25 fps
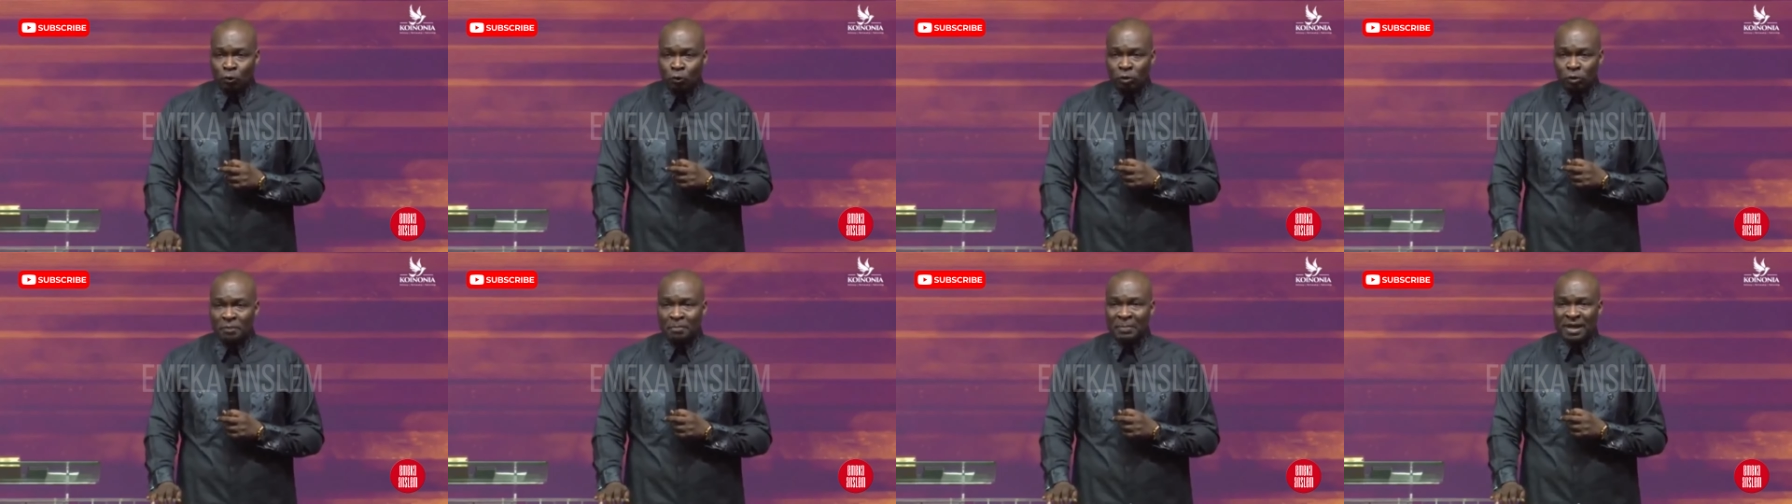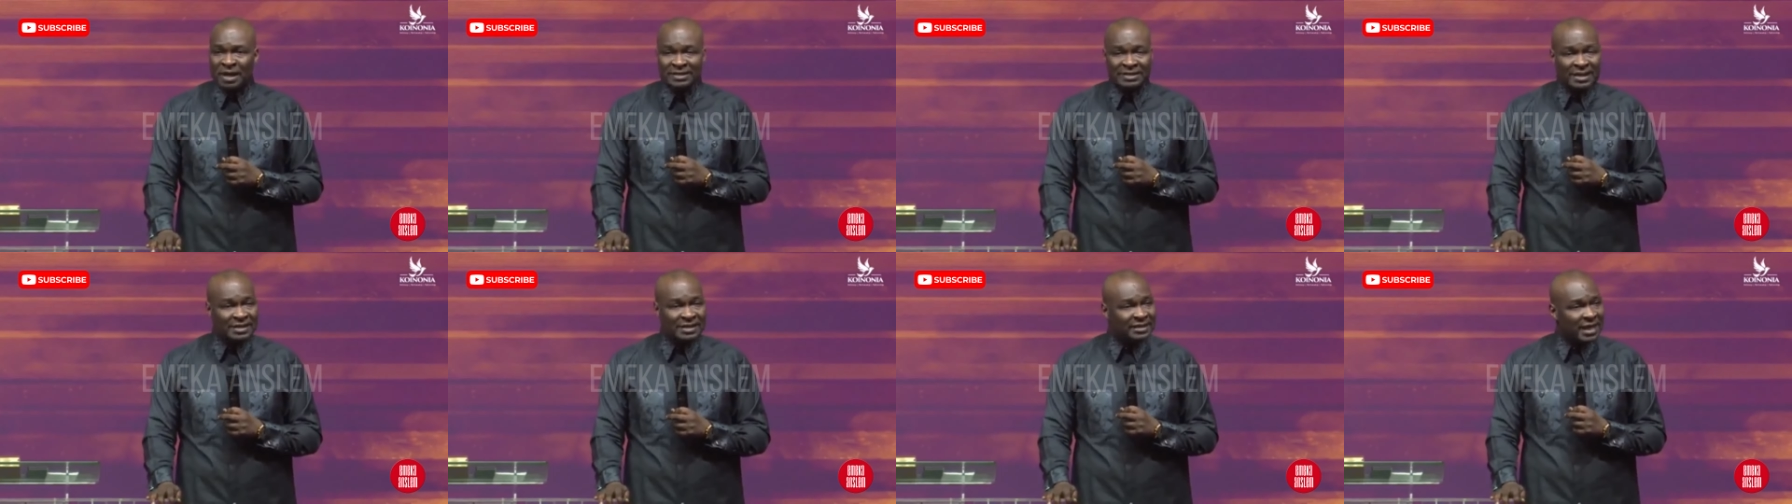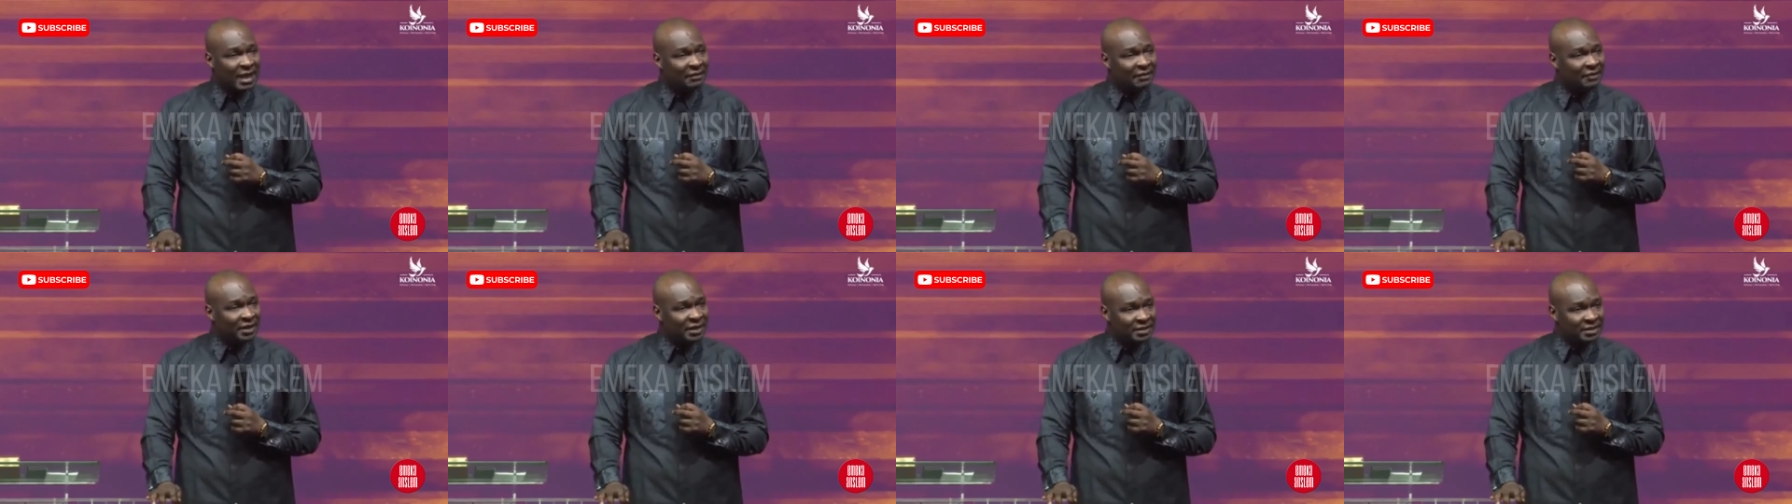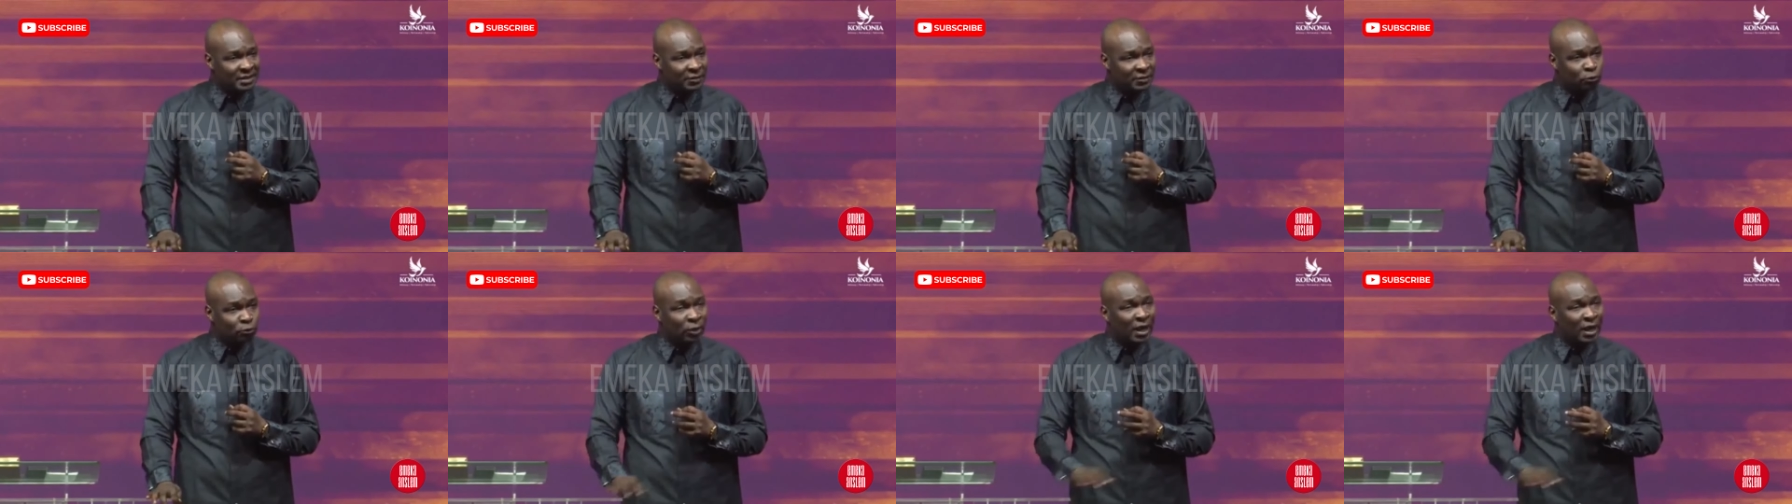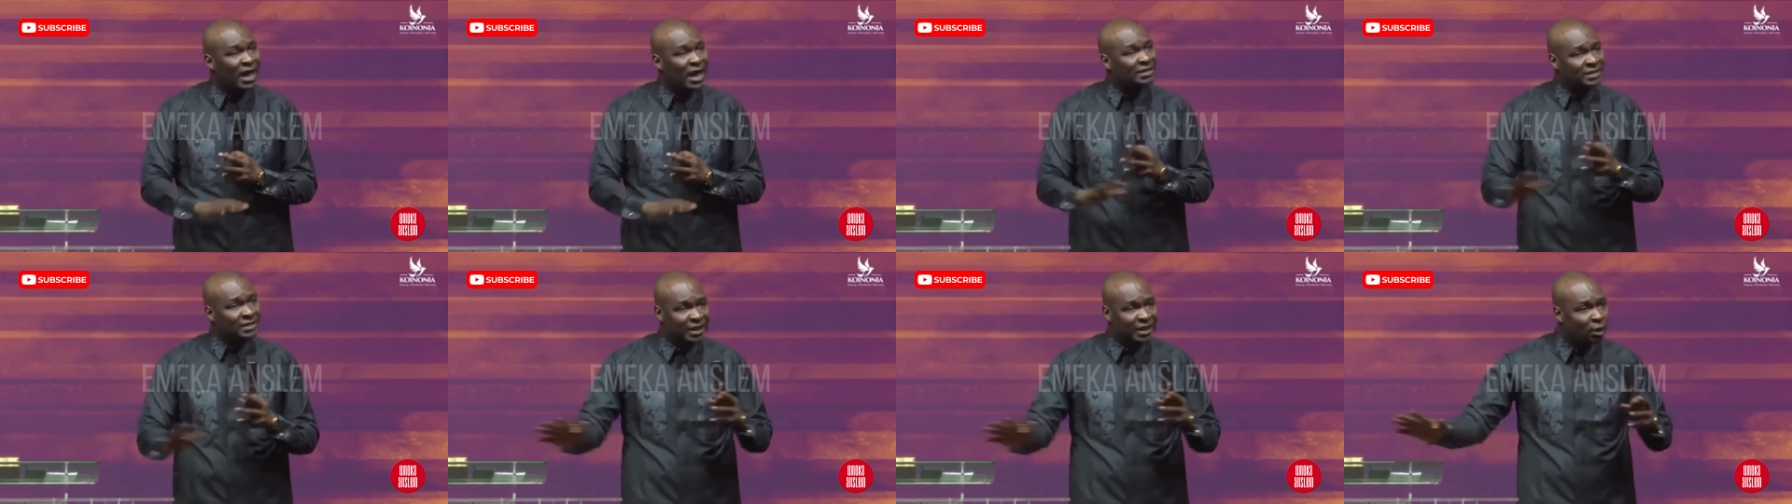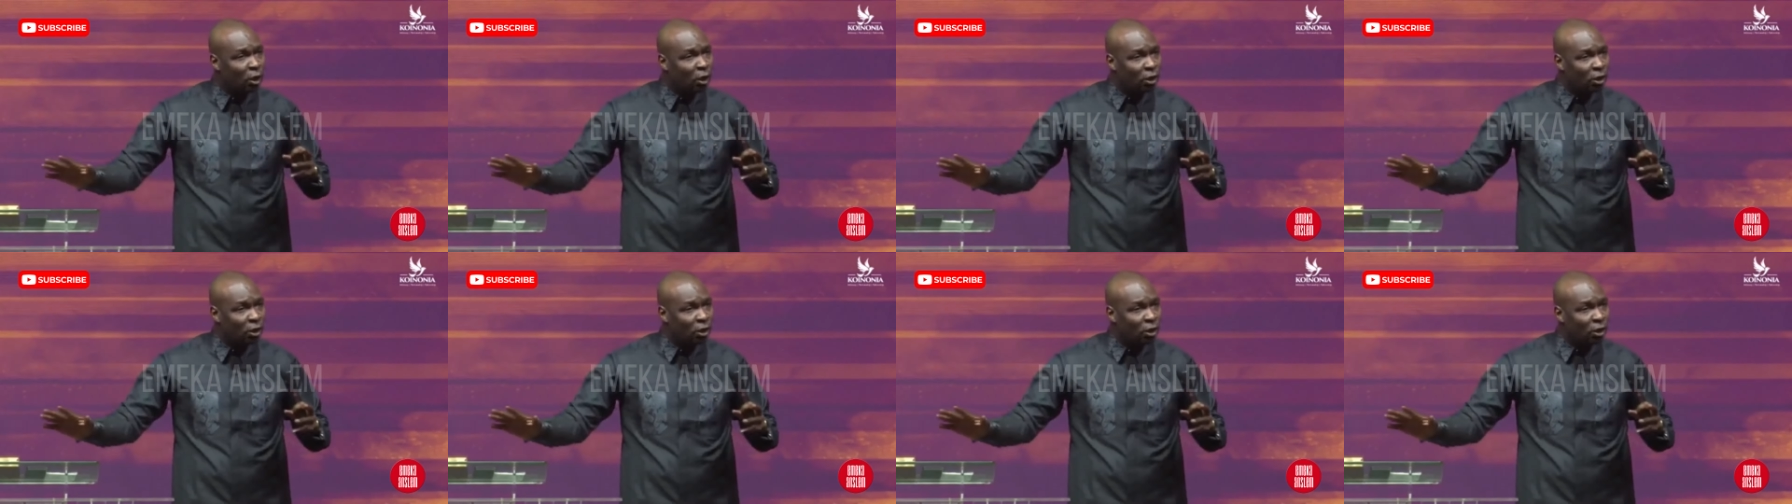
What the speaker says: whose message they have listened to, largely